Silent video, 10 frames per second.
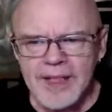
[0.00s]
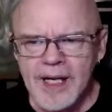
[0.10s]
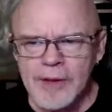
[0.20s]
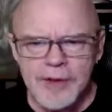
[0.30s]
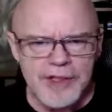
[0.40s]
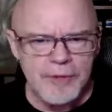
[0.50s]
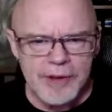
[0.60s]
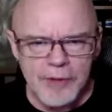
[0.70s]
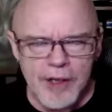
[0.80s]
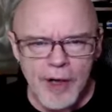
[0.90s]
I wish we
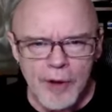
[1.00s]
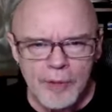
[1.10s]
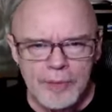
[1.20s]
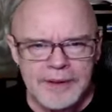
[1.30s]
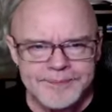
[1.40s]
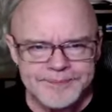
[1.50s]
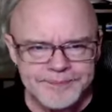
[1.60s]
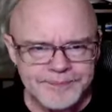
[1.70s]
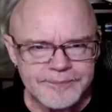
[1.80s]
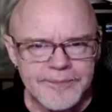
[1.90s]
were home.
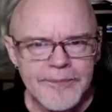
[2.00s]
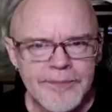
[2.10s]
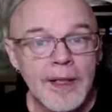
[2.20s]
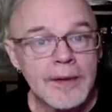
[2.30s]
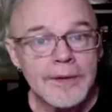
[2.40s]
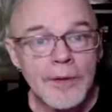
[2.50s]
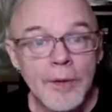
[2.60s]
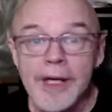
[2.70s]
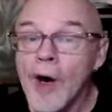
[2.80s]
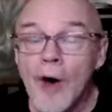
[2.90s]

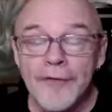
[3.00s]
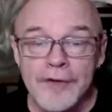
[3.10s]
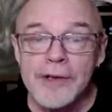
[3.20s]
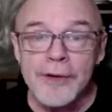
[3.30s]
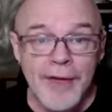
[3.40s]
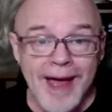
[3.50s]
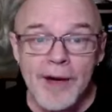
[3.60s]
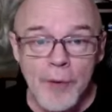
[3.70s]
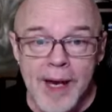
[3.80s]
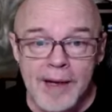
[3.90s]
We all feel
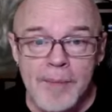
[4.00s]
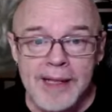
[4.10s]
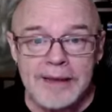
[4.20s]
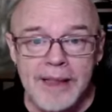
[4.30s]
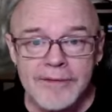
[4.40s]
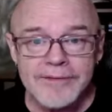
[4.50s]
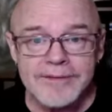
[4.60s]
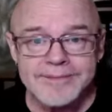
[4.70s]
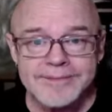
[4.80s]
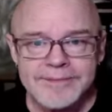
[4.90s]
that way, my love,
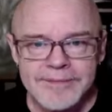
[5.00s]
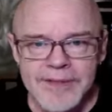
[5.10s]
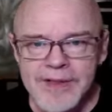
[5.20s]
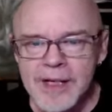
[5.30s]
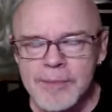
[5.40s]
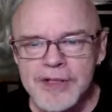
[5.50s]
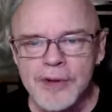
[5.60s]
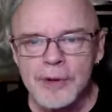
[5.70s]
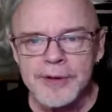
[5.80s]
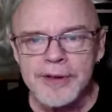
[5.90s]
Simon
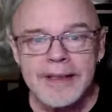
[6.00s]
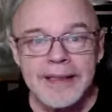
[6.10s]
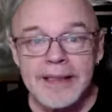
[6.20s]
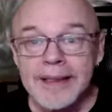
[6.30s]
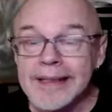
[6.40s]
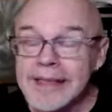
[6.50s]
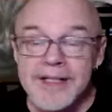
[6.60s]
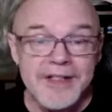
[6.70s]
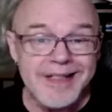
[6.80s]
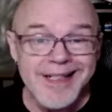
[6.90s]
told her, at least at